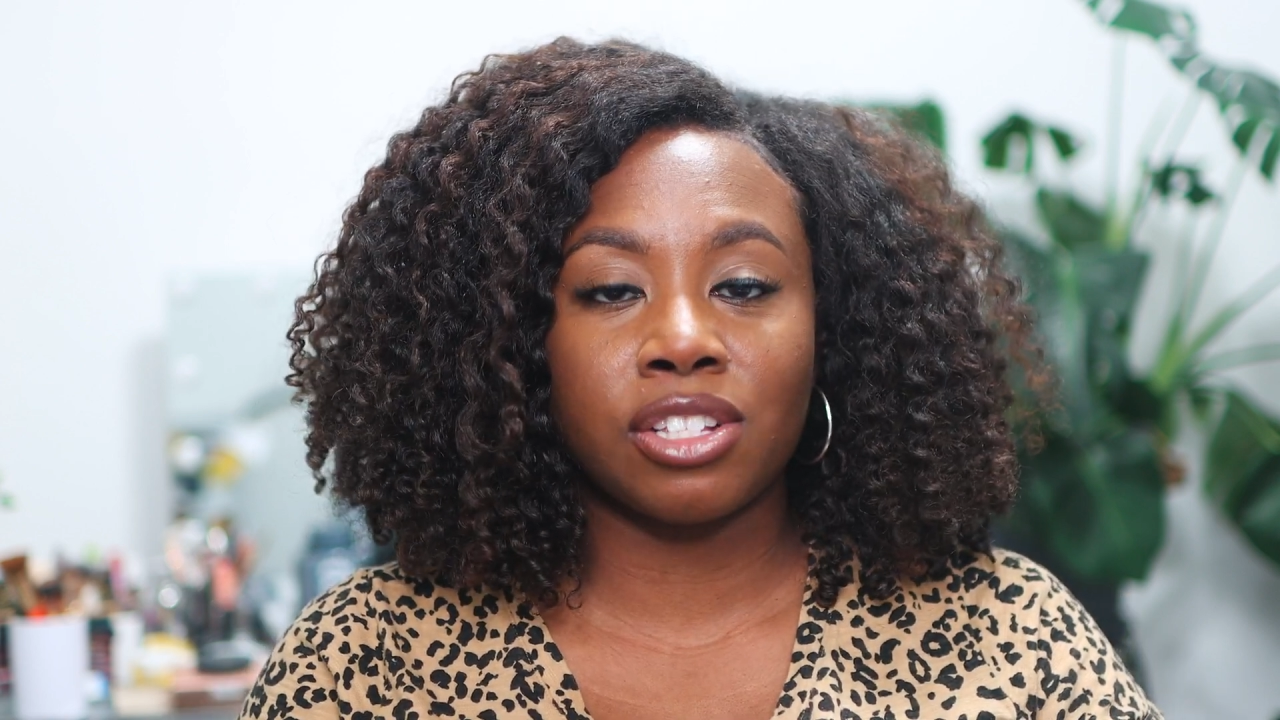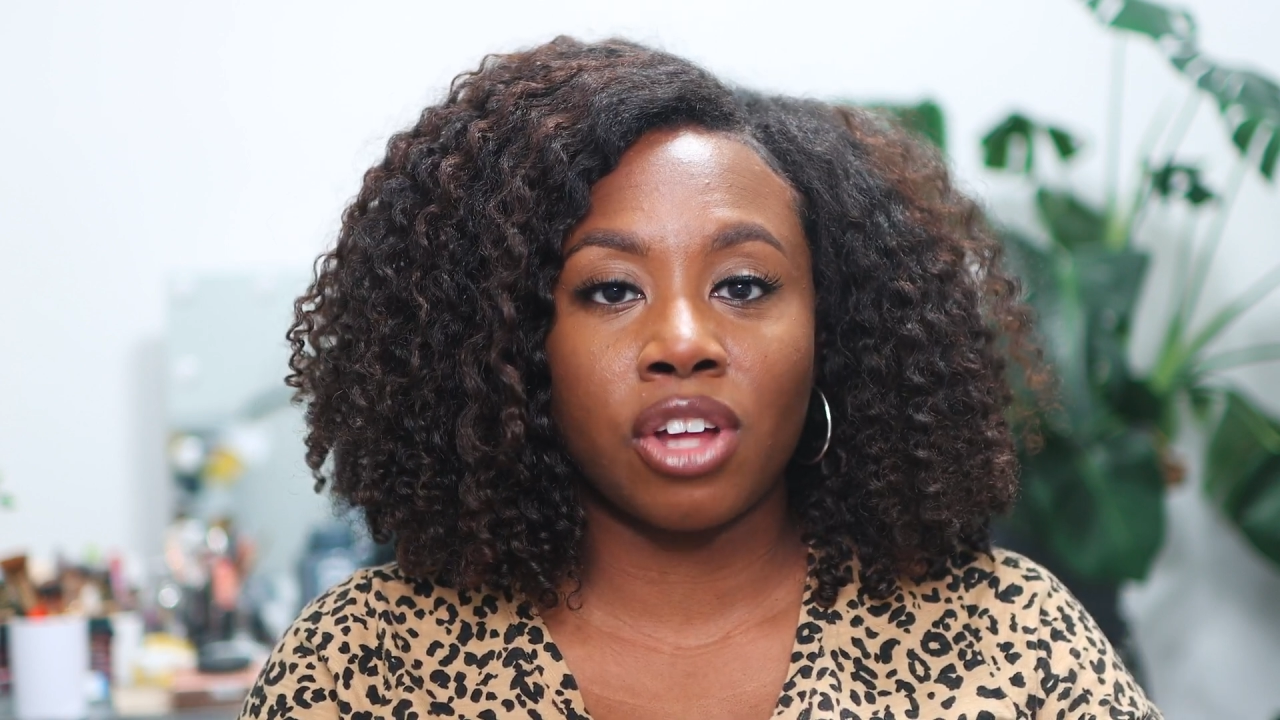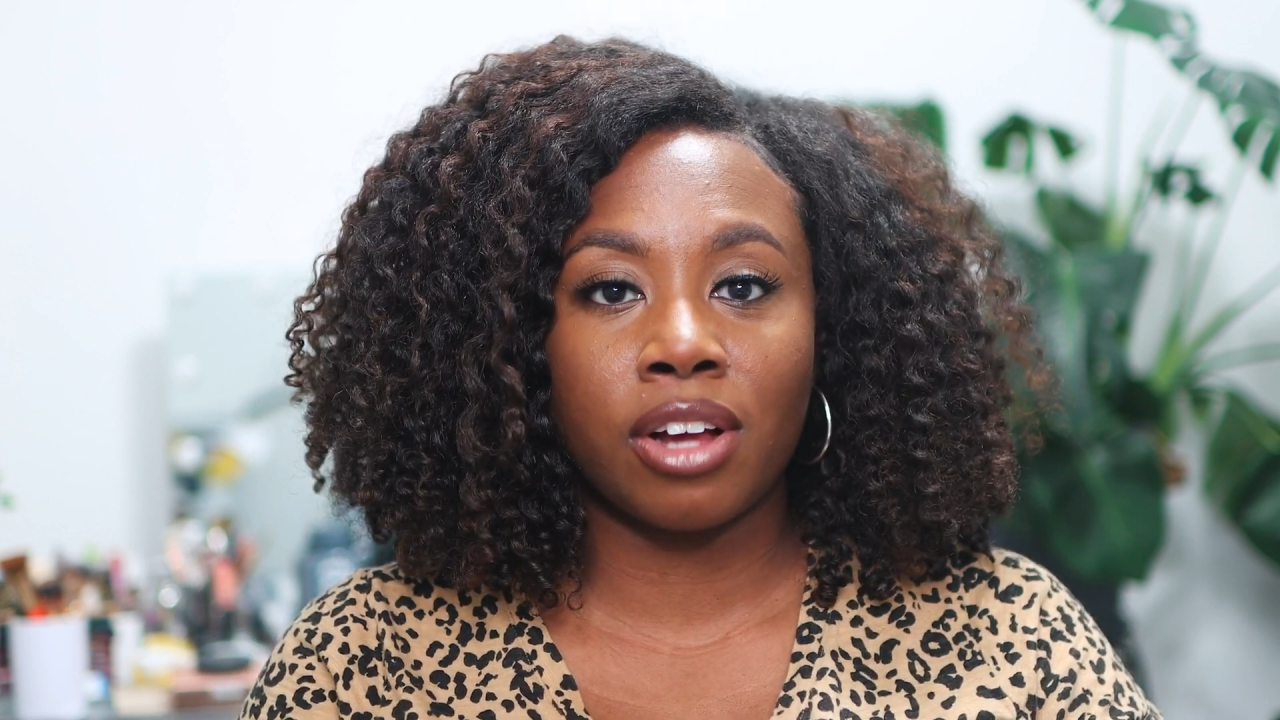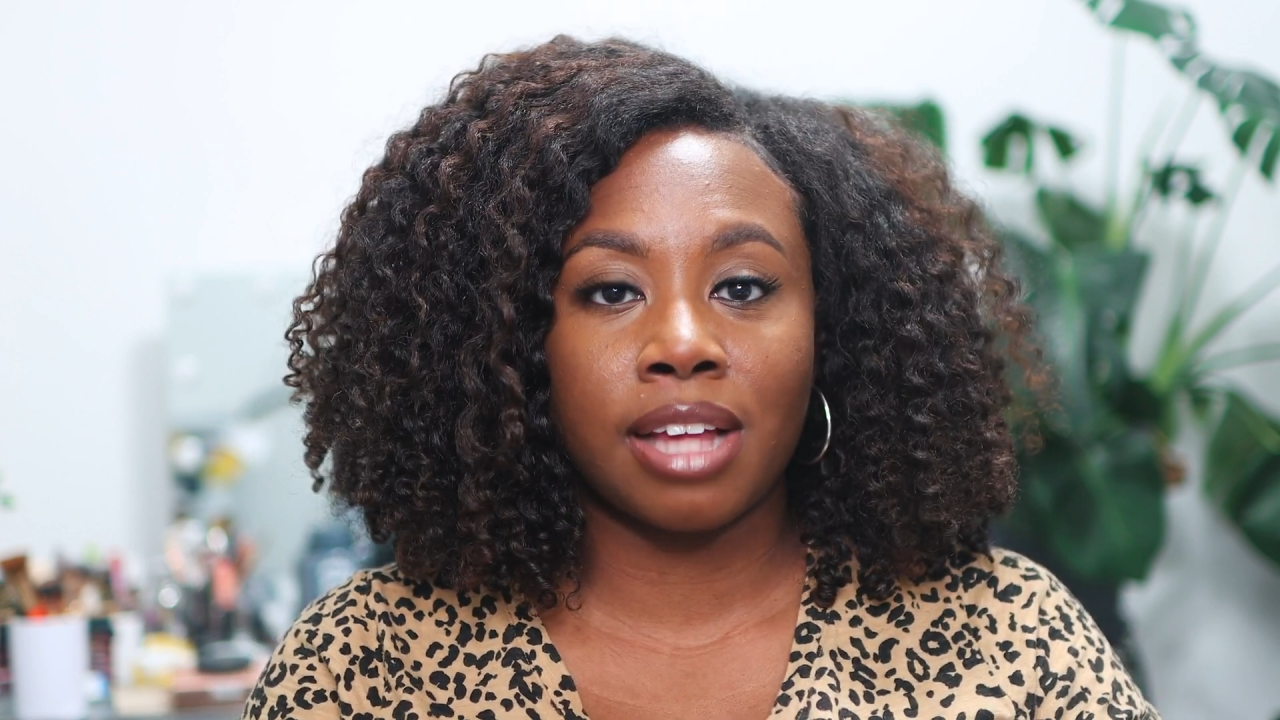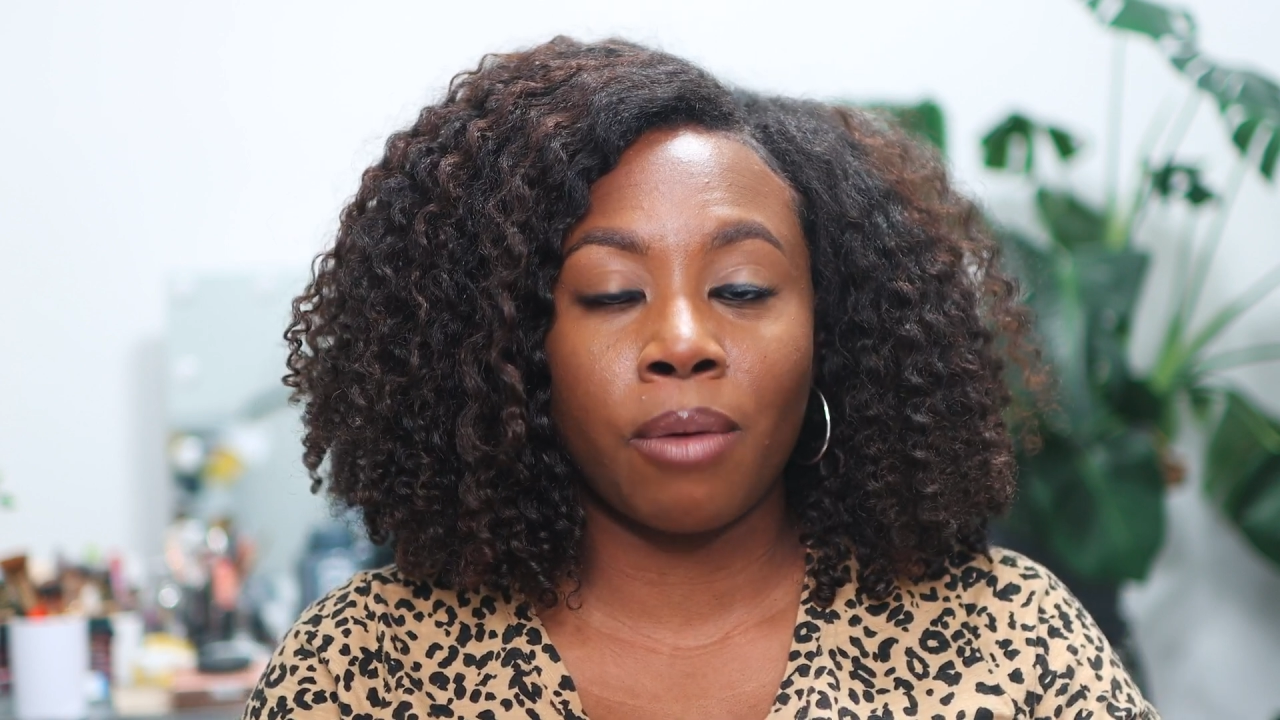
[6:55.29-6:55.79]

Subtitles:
as long as